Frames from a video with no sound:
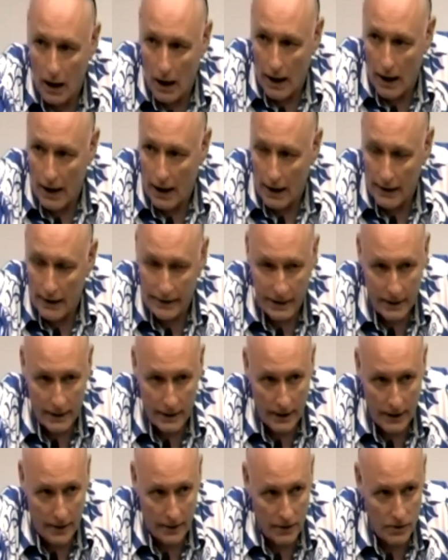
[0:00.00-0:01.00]
I think
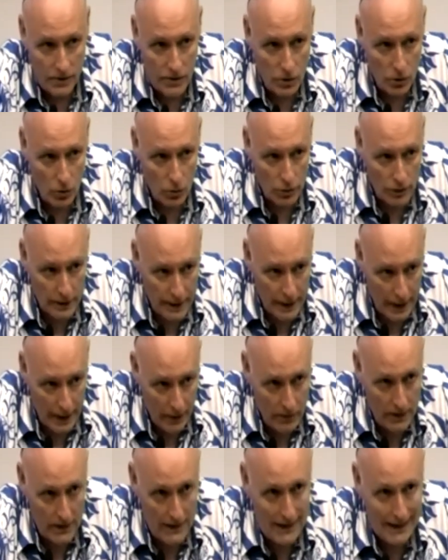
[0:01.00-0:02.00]
that there's
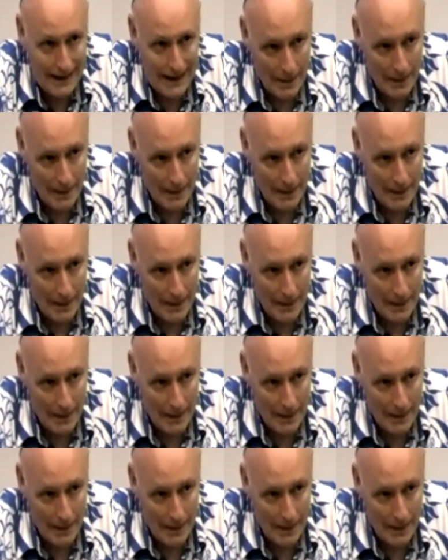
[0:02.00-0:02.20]
undoubtedly a